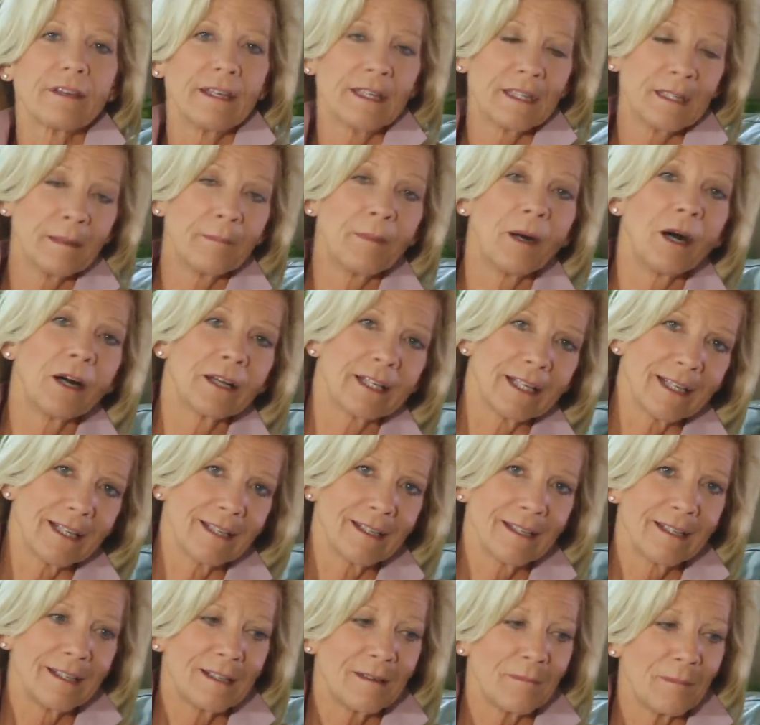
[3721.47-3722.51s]
in the body
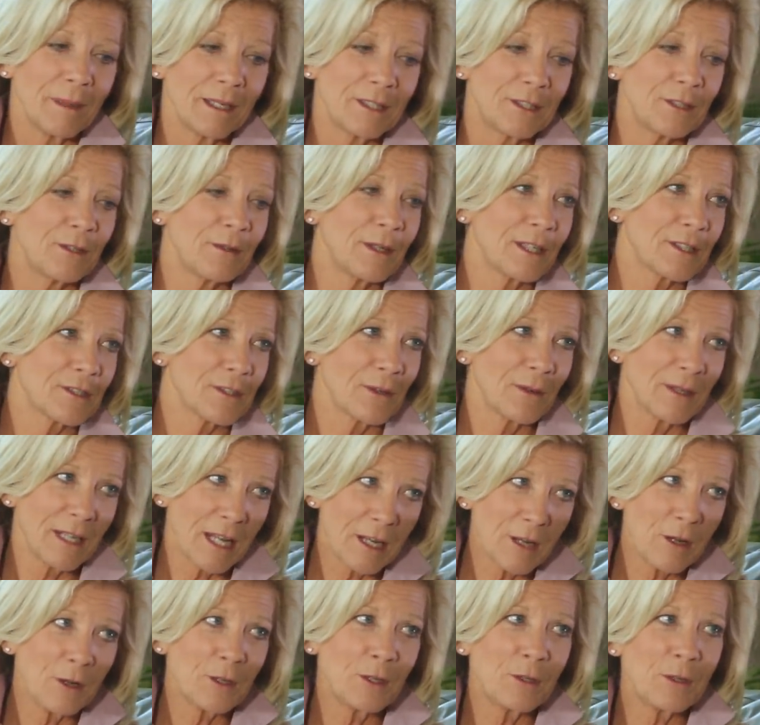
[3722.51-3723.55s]
by doing so. And I
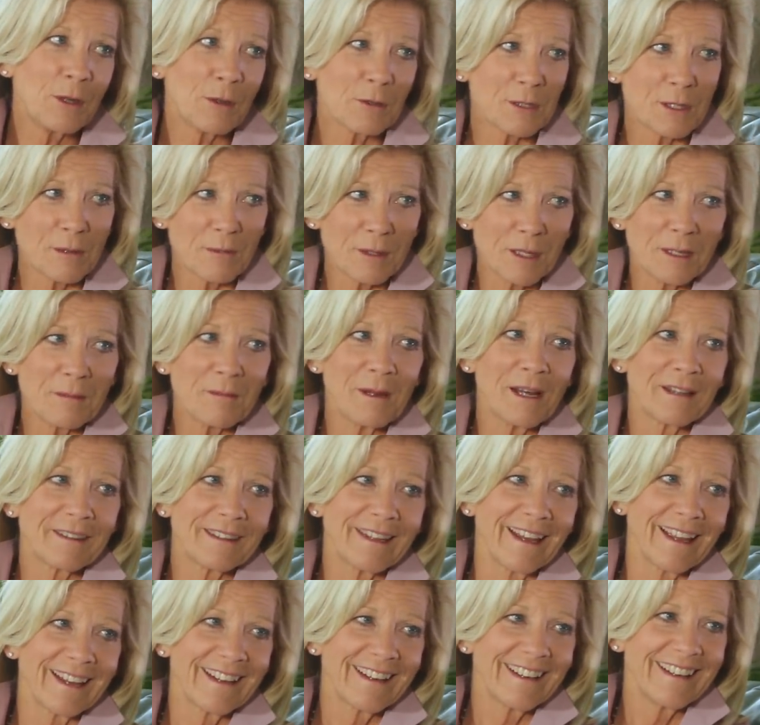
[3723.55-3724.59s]
know you know something about
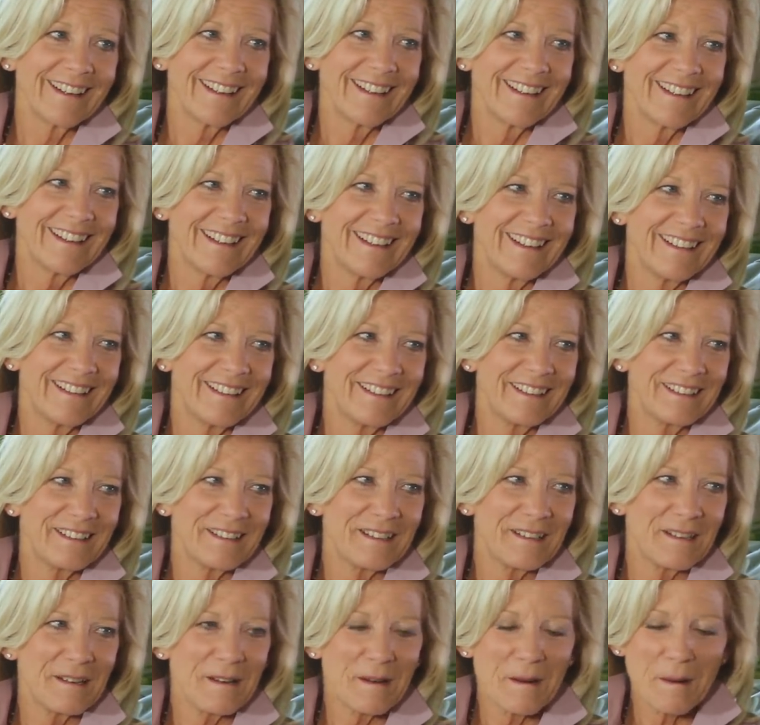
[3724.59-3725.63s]
that. Yeah, I remember thinking
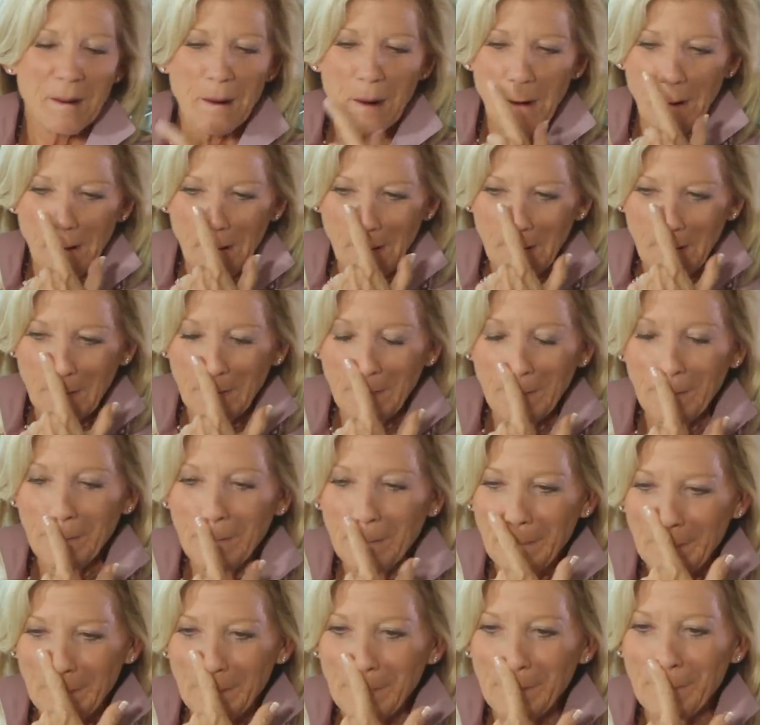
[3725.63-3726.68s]
about
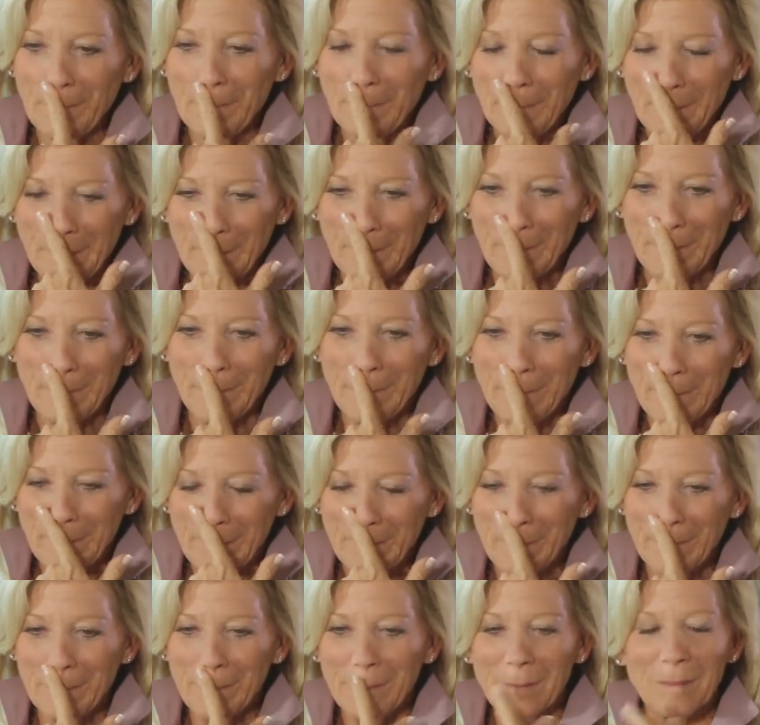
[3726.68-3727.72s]
when we add the
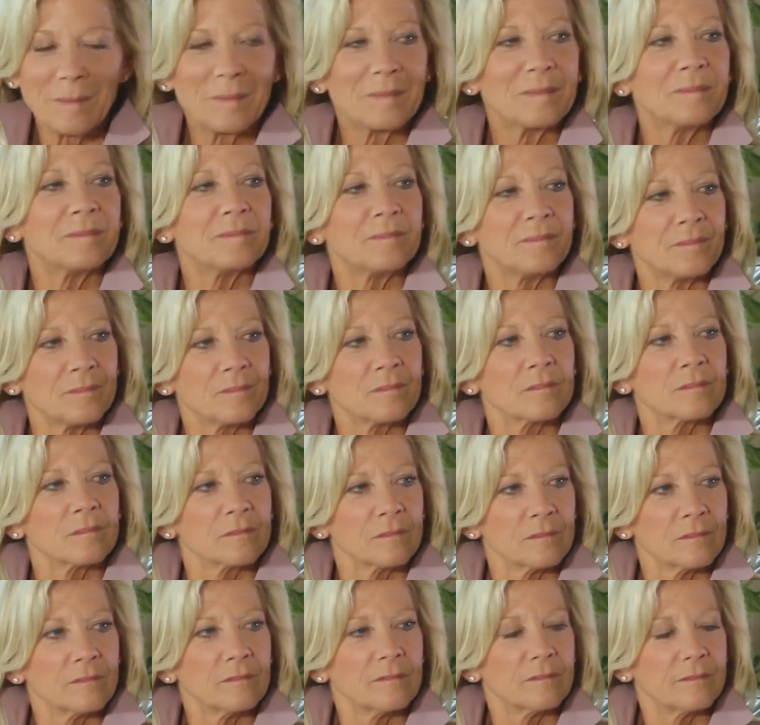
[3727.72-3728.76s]
sound to the
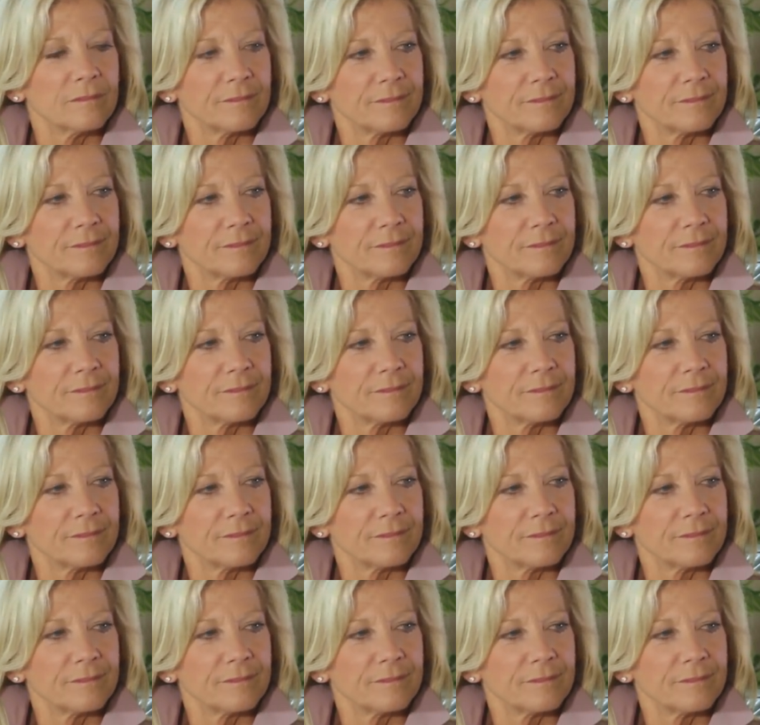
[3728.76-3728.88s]
4